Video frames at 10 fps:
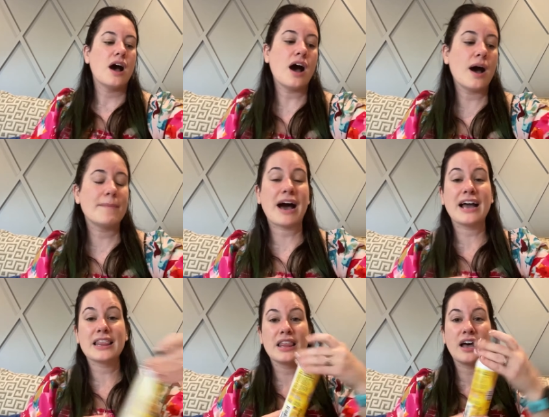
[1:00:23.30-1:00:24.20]
Um,
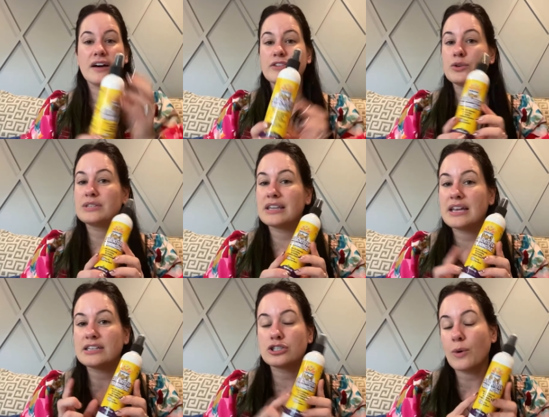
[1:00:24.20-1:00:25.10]
I love using
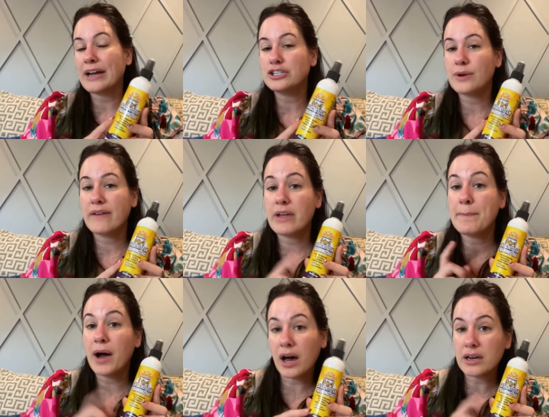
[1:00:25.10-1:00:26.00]
this. So I do have a
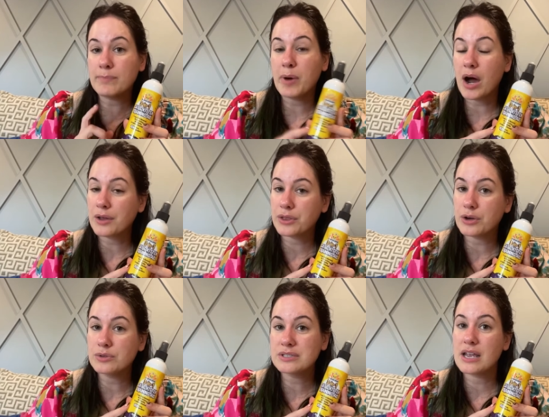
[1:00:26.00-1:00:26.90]
potted
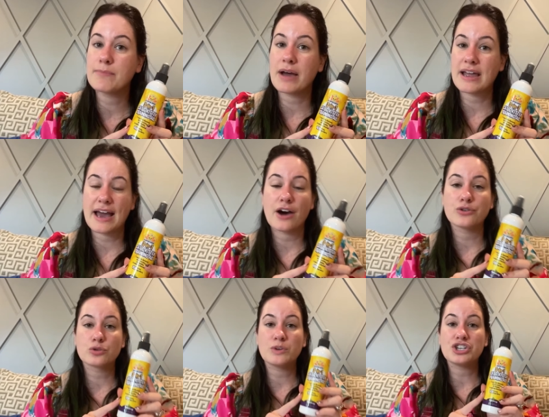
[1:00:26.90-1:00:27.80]
pothos in my
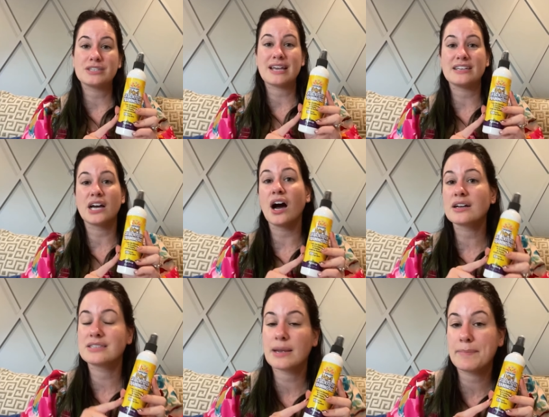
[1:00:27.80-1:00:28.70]
house, which is a
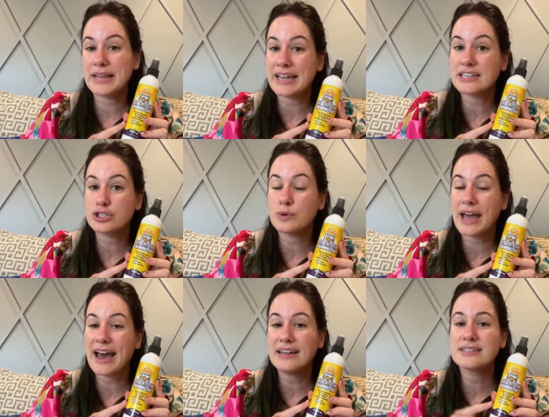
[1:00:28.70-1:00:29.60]
toxic plant to
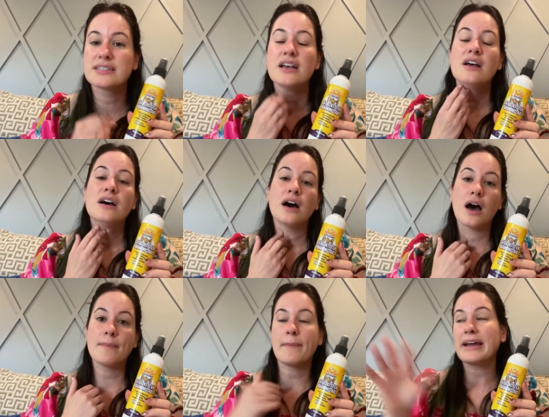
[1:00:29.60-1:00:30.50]
cats.
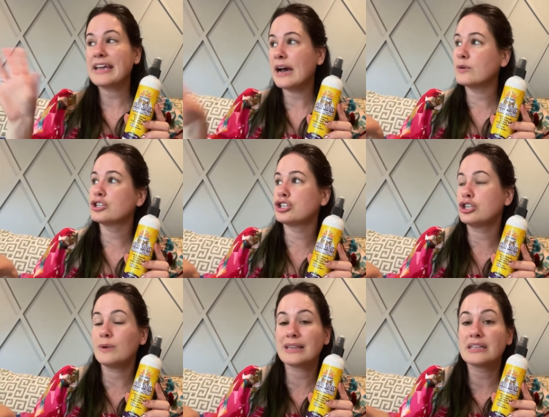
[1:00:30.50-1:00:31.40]
Um, my cat was
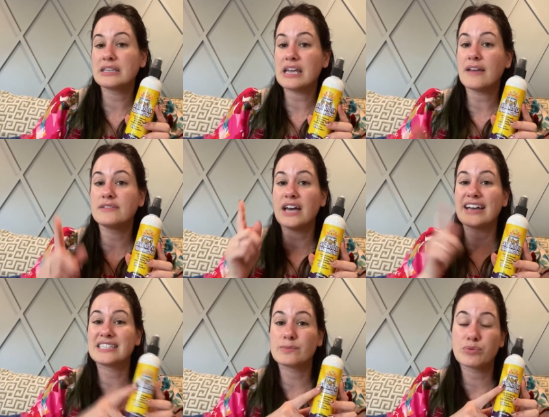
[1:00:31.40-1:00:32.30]
chewing the leaves.
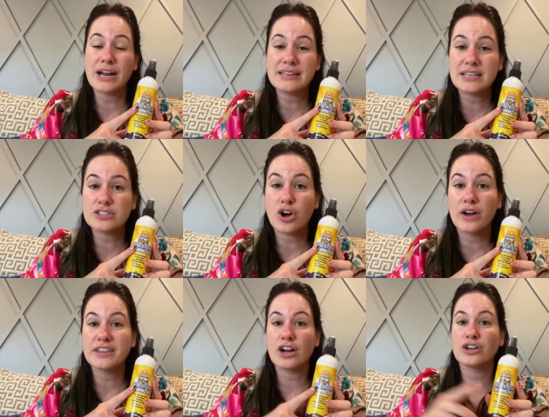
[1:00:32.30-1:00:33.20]
I sprayed this
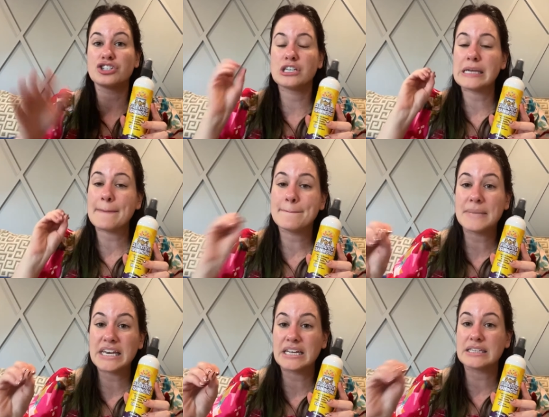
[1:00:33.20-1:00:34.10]
on there and she
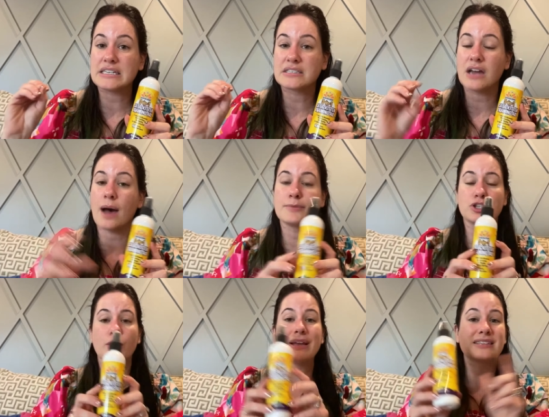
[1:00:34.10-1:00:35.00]
immediately stopped.
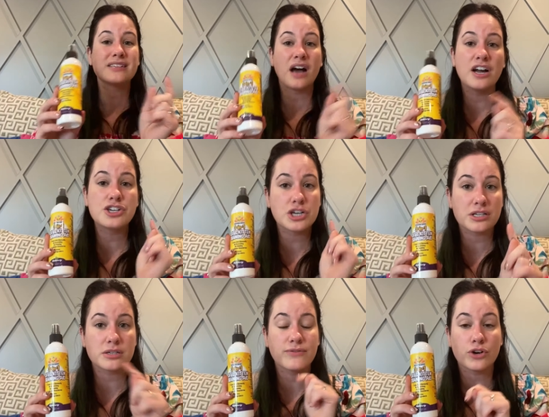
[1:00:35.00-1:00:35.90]
So it's not
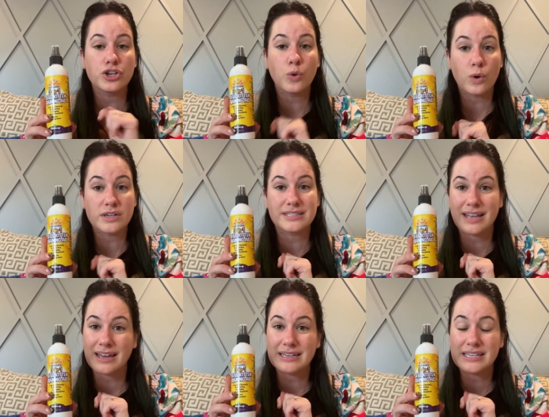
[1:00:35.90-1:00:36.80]
just for your
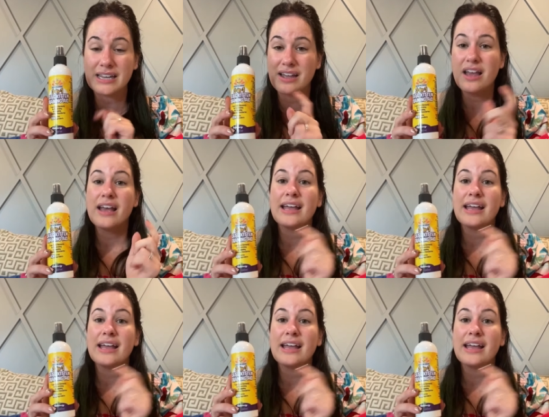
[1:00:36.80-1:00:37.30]
sanity.